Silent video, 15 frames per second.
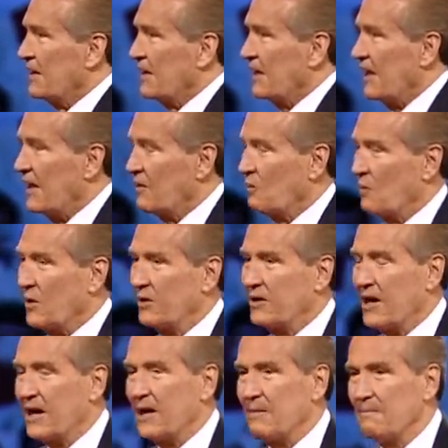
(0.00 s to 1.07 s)
And one
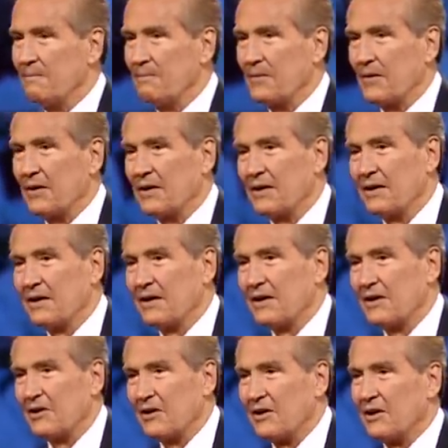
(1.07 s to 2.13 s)
time,
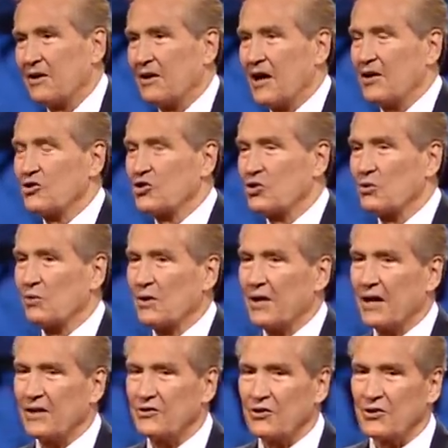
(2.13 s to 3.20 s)
Don Shula
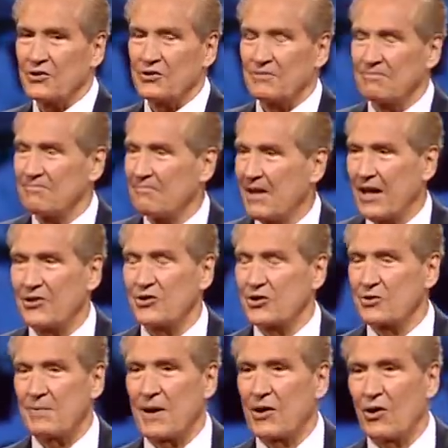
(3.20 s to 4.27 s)
had just had
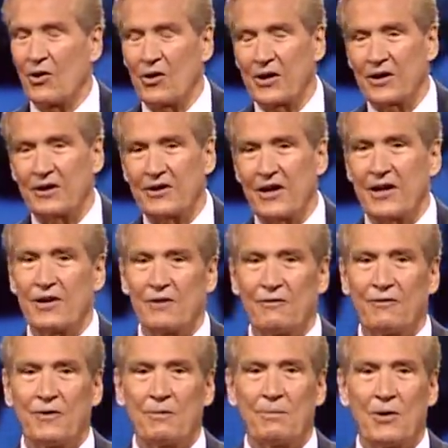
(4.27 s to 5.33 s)
just about all he could take of
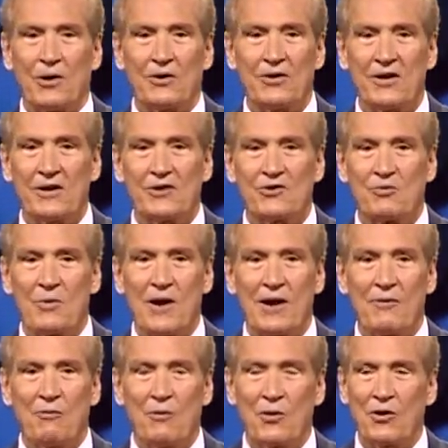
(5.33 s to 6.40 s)
football. He and his
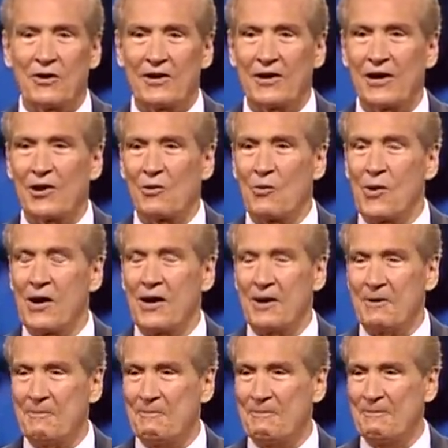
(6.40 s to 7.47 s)
wife wanted to get
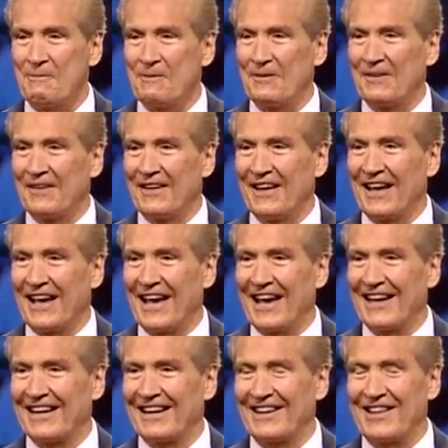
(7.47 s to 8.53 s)
away.
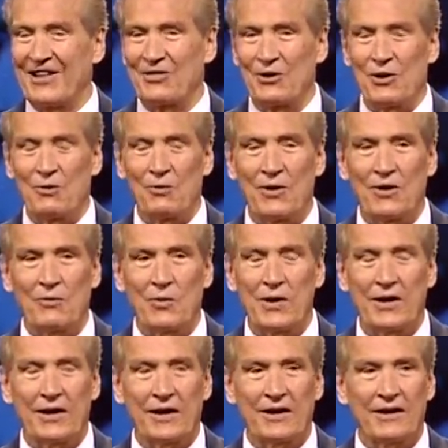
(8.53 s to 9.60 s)
And uh, they thought, well, we
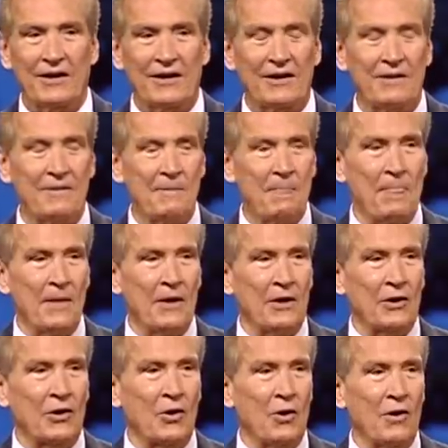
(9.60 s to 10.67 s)
can uh,
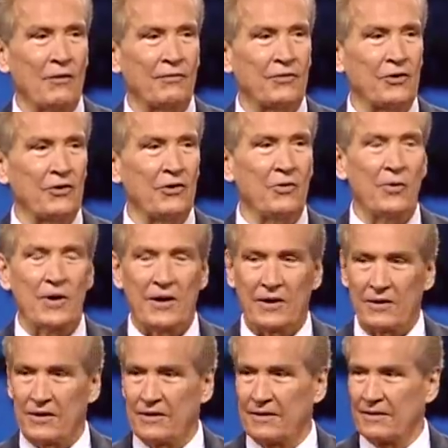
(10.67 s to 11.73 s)
go off to New
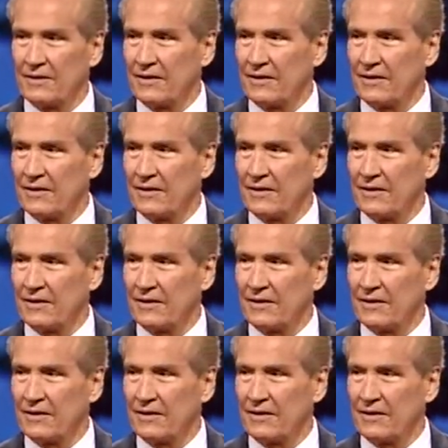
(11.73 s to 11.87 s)
England.